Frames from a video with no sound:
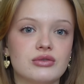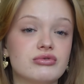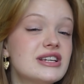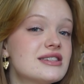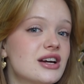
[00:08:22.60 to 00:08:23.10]
The
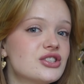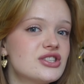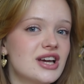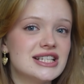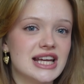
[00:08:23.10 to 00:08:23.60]

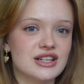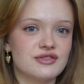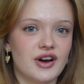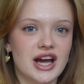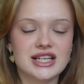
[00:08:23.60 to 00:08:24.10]
researchers
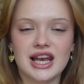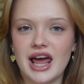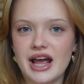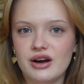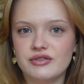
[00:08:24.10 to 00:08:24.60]
identified a
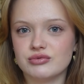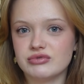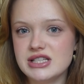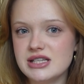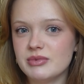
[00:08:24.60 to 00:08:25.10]
layer layer of
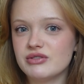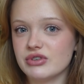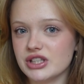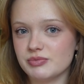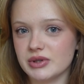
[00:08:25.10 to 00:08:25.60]
iridium
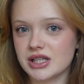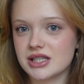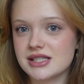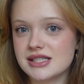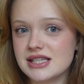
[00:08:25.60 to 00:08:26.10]
enrichment
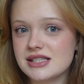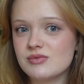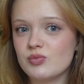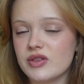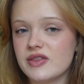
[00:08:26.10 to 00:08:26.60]

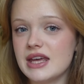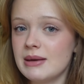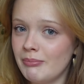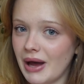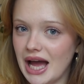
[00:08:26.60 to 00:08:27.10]
consistent with the
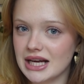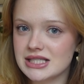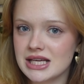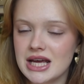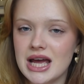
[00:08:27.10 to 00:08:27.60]

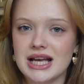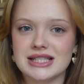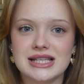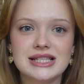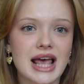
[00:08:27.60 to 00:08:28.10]
impact,
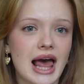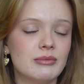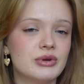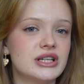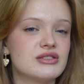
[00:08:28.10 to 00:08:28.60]
as this
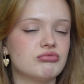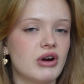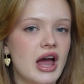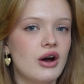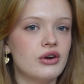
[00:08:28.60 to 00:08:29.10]
element is
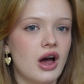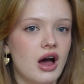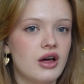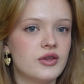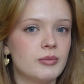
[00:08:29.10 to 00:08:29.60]
rare on
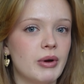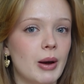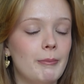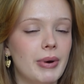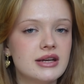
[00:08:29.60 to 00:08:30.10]
Earth but
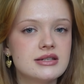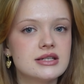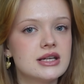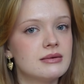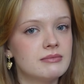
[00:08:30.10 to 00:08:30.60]

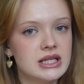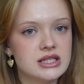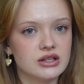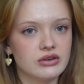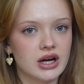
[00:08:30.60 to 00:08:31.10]
abundant in
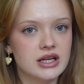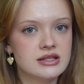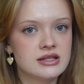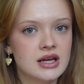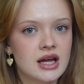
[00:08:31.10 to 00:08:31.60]
meteorites,